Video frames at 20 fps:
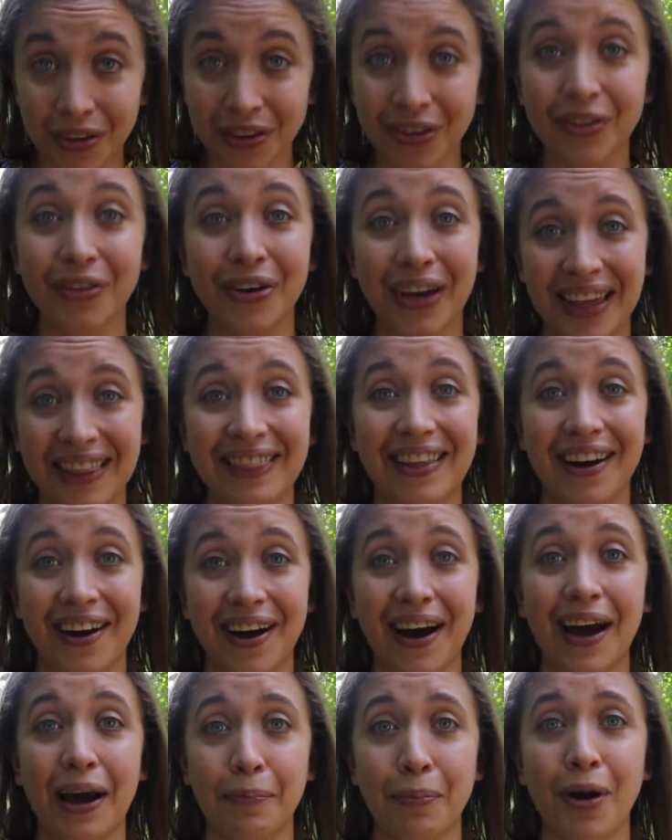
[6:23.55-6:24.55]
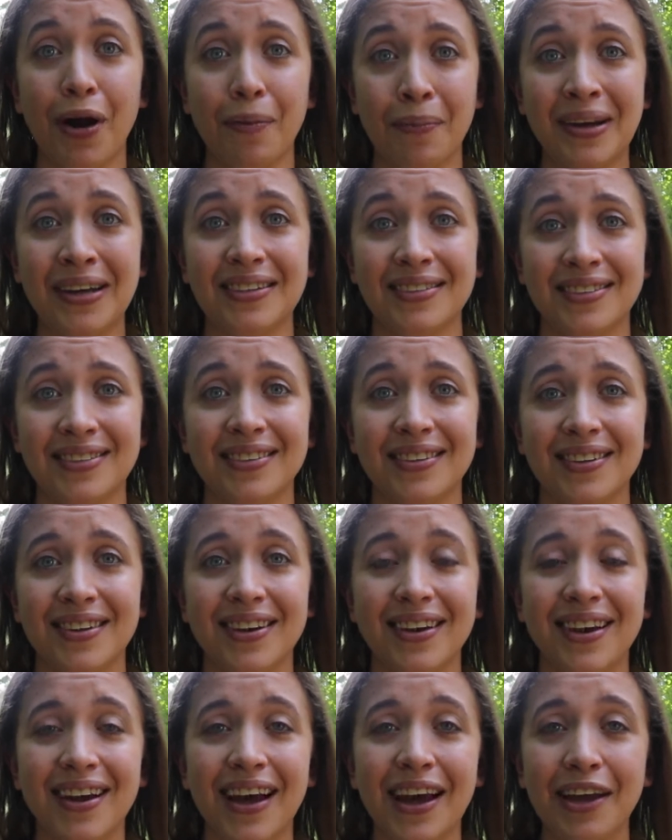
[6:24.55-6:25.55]
You'll get there, I promise.
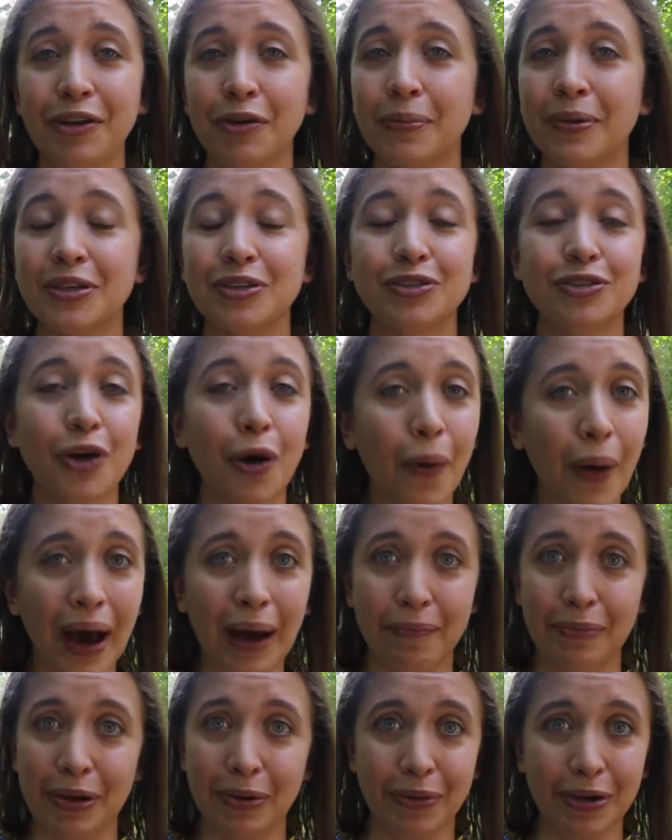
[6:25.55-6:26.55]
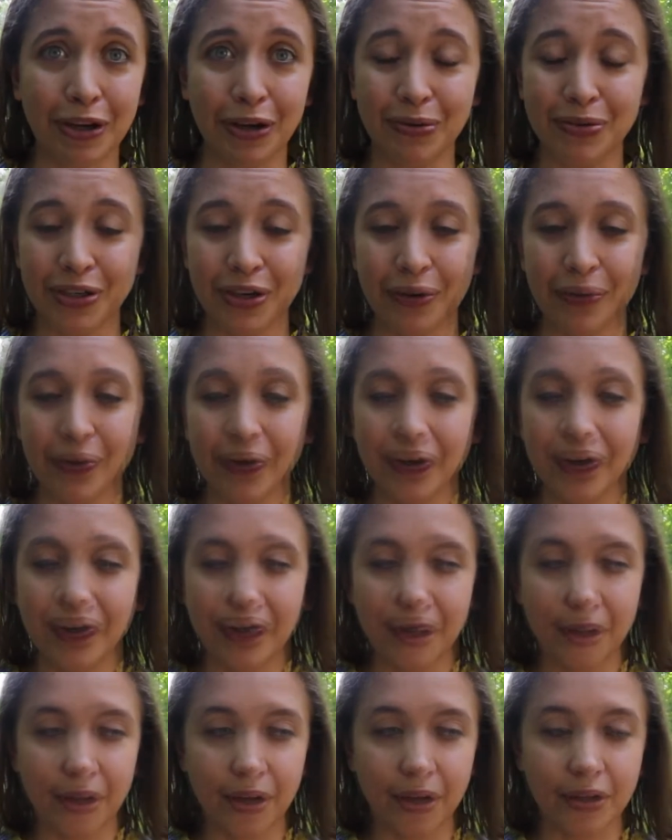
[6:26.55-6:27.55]
And you'll be so happy when you do.
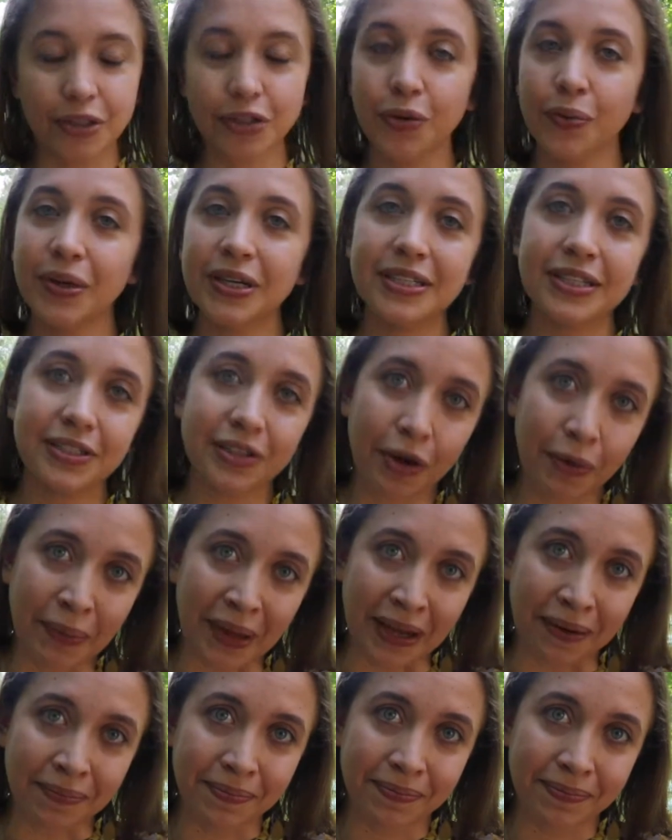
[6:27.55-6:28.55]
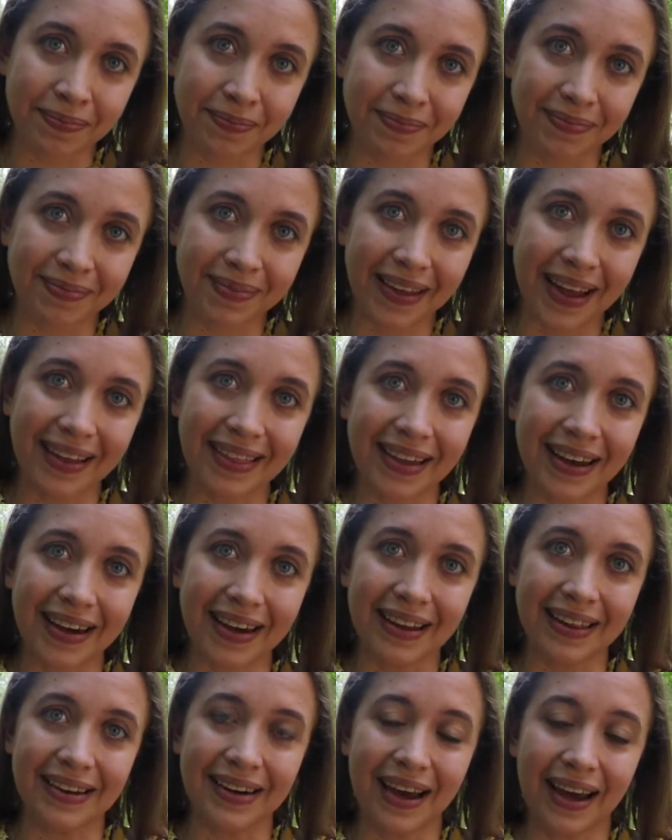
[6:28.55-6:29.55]
So what does this all mean at the
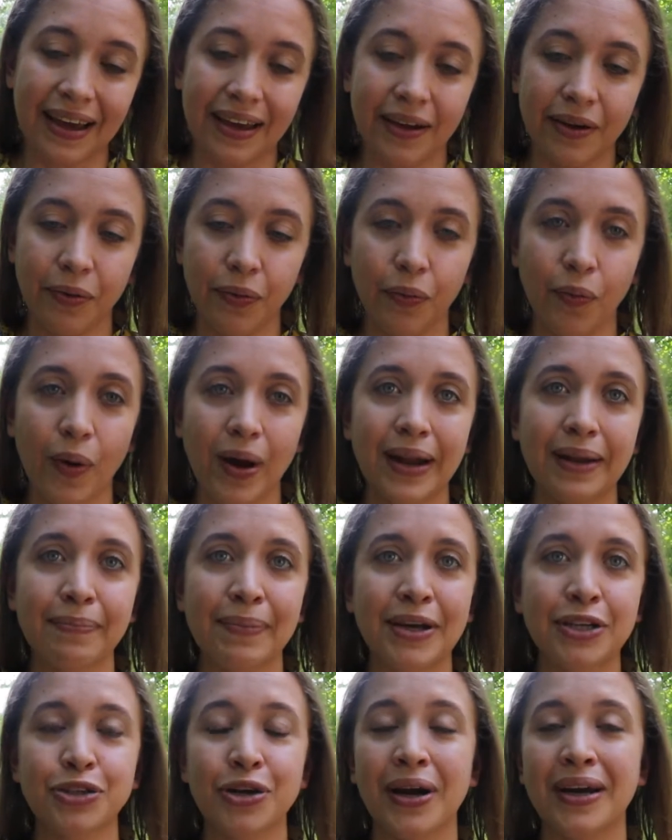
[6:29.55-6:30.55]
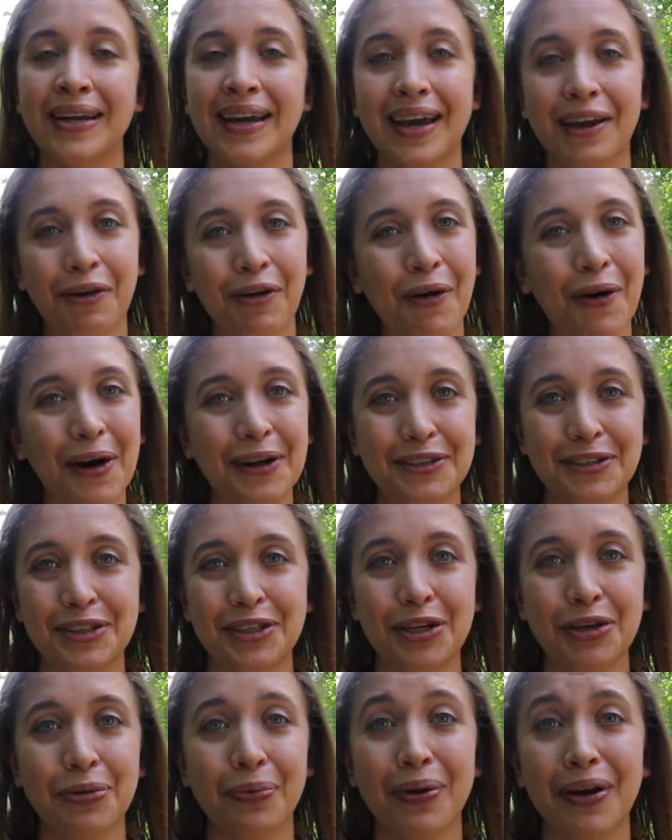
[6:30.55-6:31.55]
end of the day? What am I trying to get across
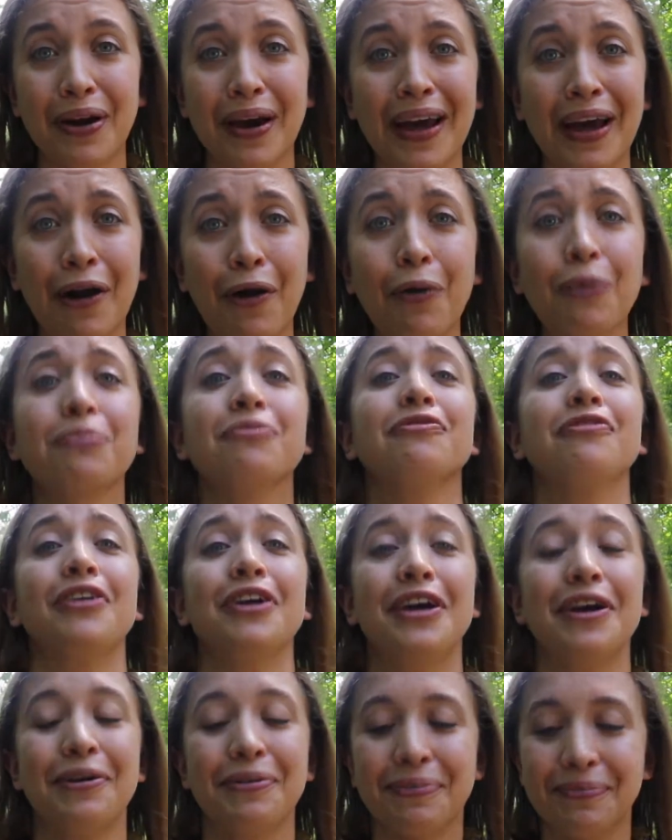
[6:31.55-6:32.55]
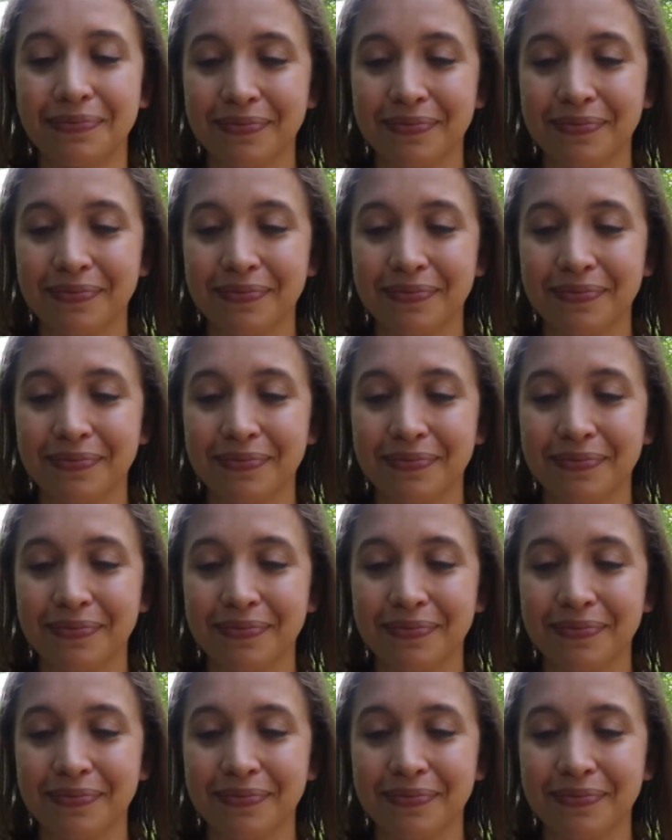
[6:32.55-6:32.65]
to you? What I hope for you?